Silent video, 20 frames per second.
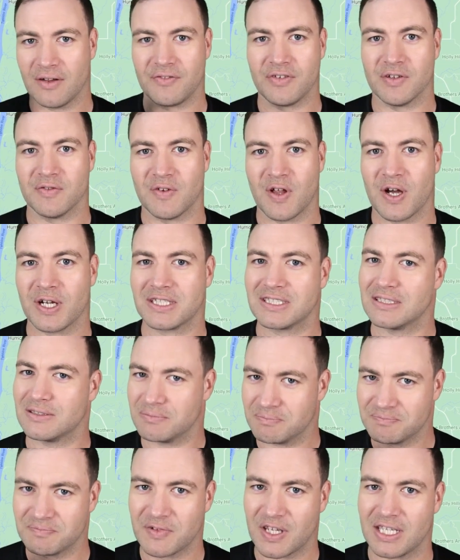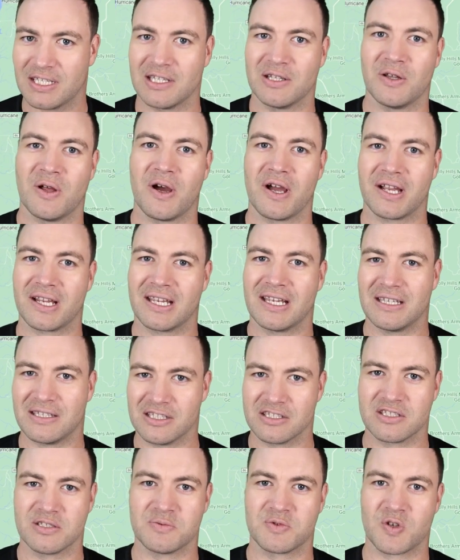you liked it, hit the like, hit the
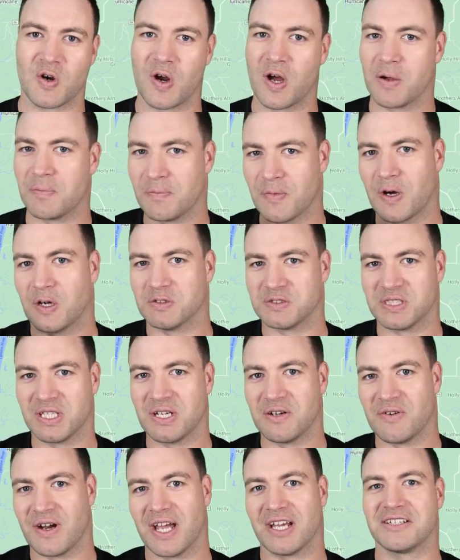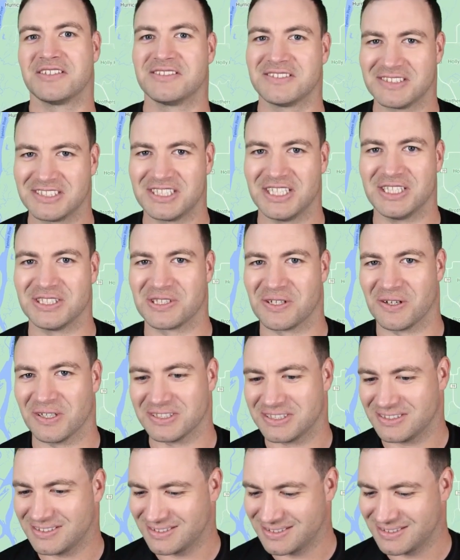subscribe. I'll see you around. Cheers, guys.